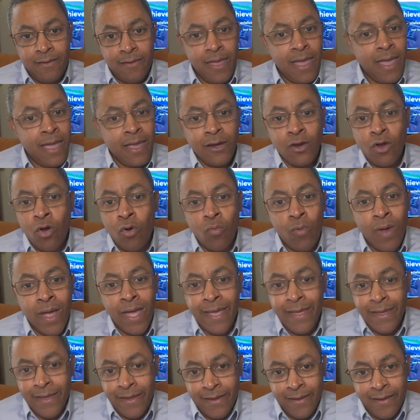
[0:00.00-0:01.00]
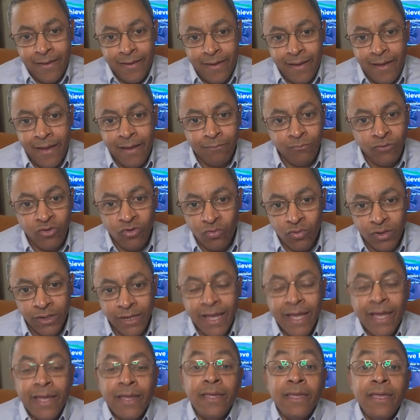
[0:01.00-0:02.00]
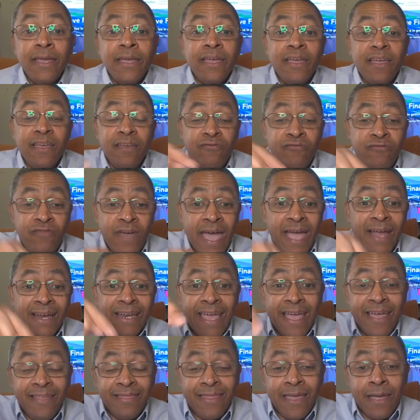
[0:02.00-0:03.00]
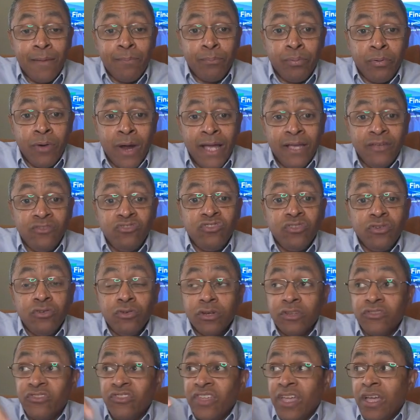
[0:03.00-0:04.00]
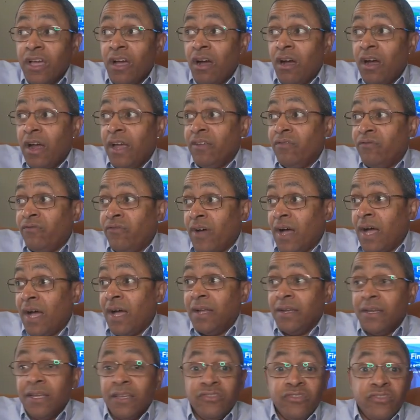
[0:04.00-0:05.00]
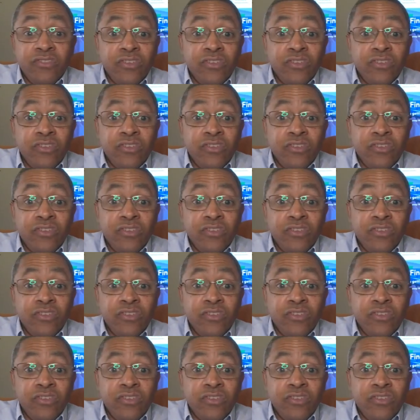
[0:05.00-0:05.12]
Ain't no way I'm doing that. In fact, at that price, you're going to say, all right, fine. That's